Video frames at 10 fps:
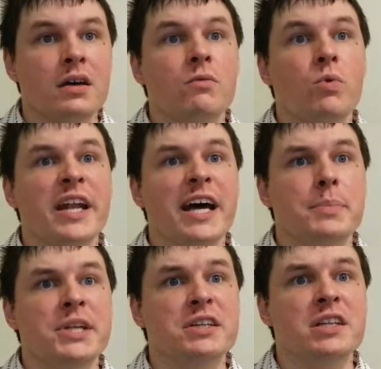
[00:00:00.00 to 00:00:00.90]
What I
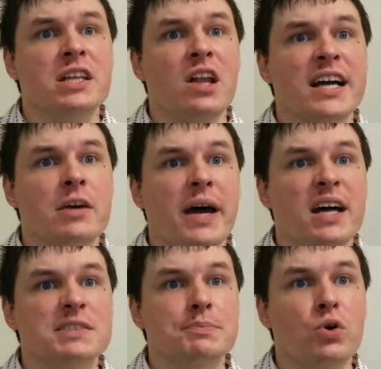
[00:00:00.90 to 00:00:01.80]
particularly like
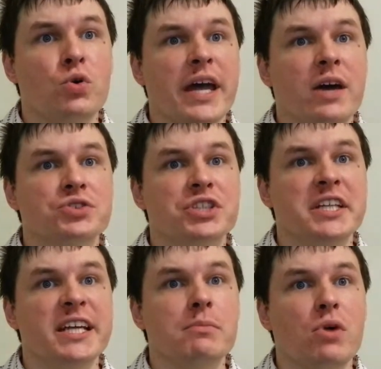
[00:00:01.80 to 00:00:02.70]
about small
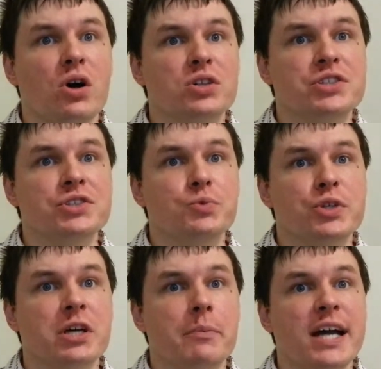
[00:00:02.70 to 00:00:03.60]
LCD monitors,
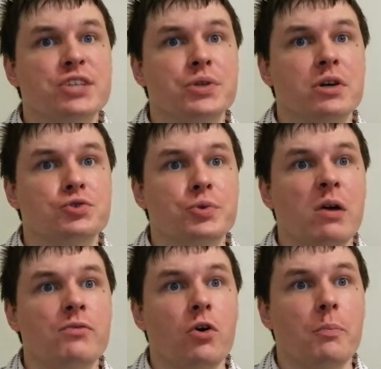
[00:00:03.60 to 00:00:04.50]
which are battery or
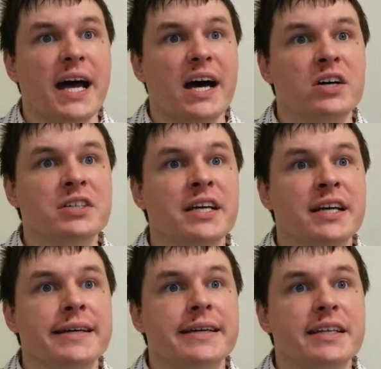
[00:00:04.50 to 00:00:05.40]
12 volt powered,
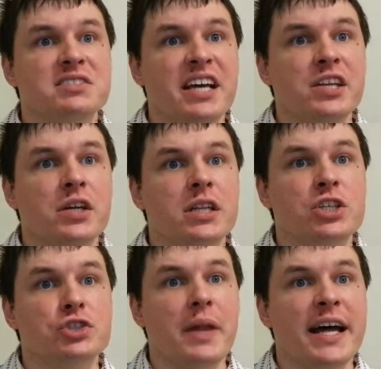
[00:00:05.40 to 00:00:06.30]
is that you can
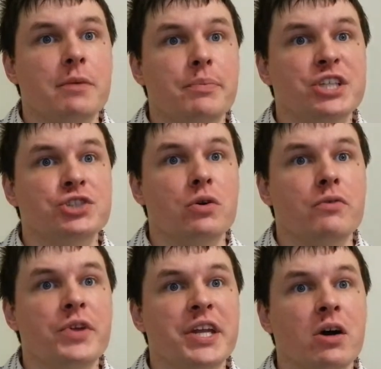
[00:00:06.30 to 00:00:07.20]
display a picture or
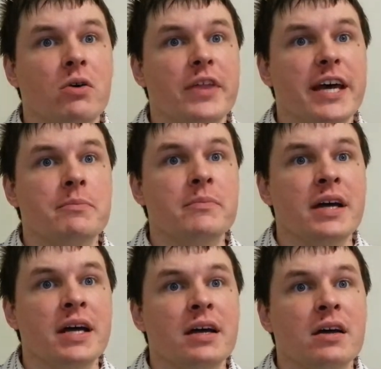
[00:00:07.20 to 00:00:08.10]
video of them
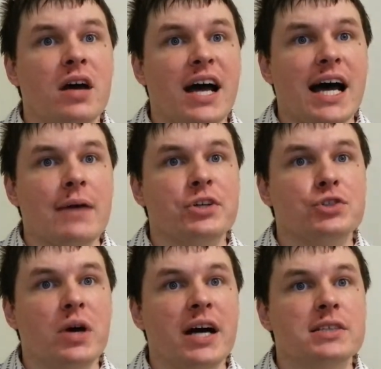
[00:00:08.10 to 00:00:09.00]
after
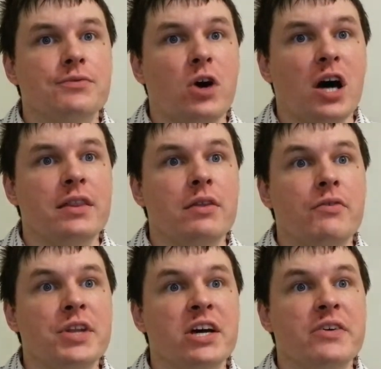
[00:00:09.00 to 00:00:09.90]
trying to find the
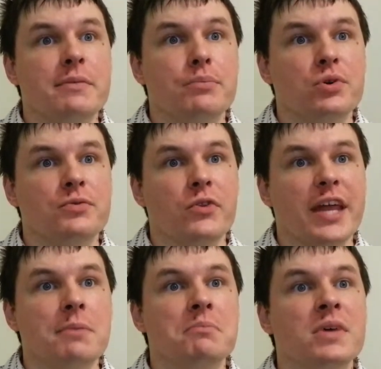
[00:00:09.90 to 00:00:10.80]
video input for
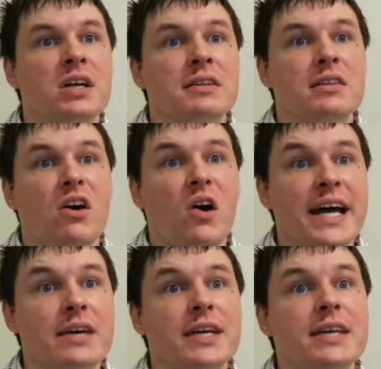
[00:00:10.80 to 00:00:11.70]
them. I
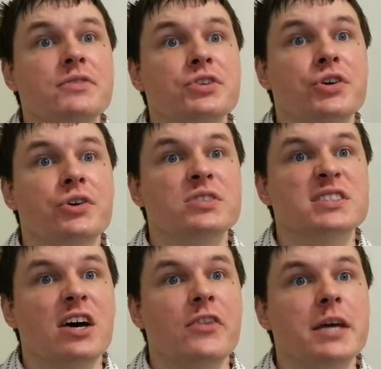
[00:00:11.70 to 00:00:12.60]
have even turned
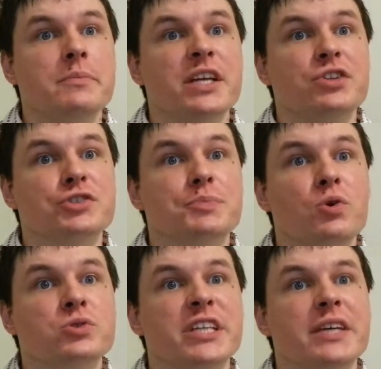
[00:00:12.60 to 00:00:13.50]
some of them into
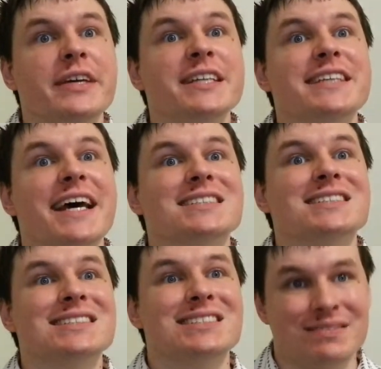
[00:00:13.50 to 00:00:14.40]
small TV
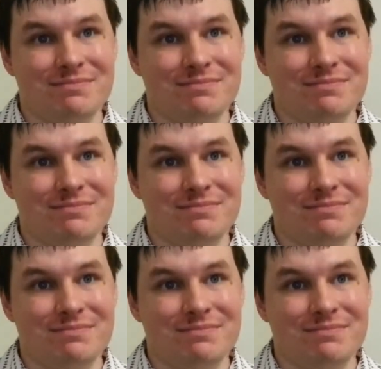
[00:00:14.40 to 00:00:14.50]
sets.